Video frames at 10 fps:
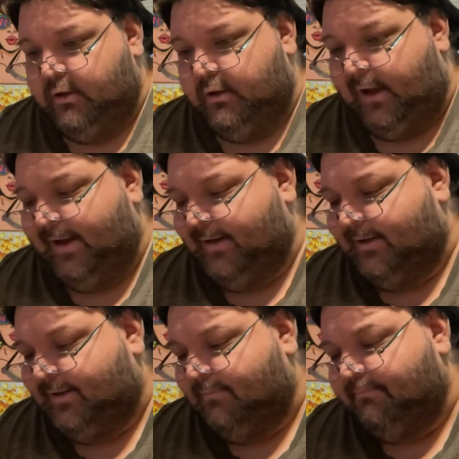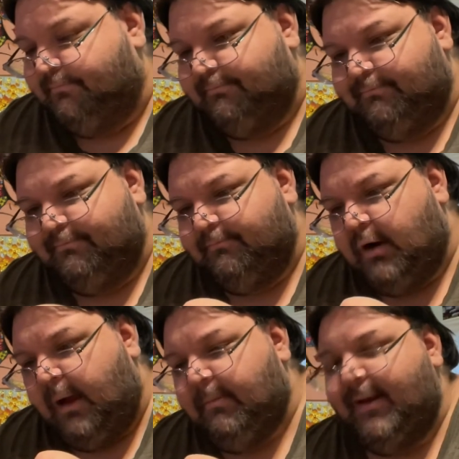I, mm,
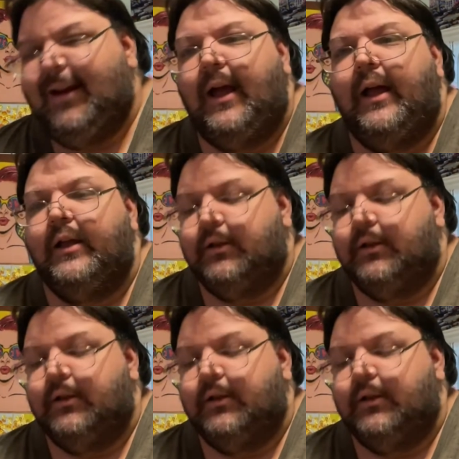probably not.